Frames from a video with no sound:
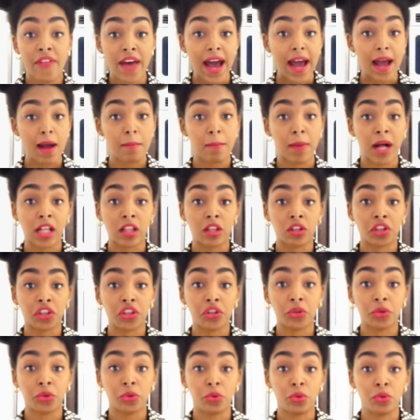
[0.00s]
that
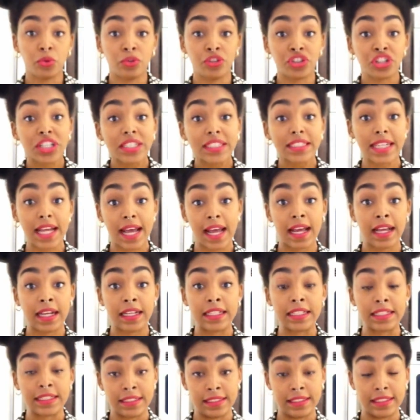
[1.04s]
molecule who just
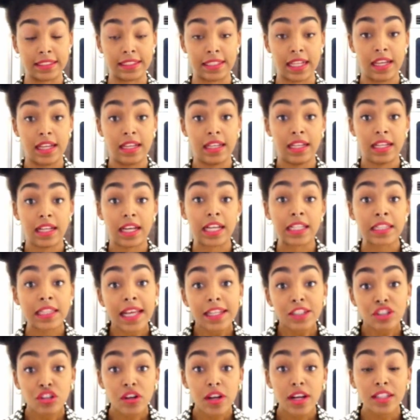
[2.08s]
had its
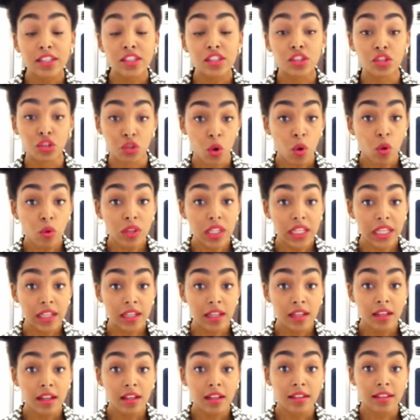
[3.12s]
electrons
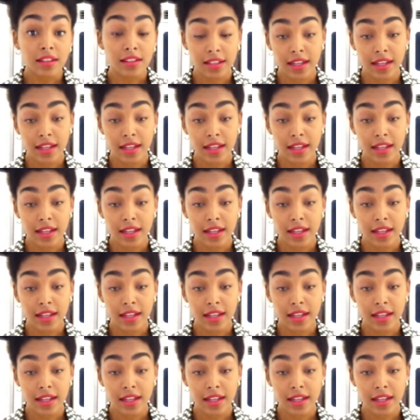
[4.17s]
stolen,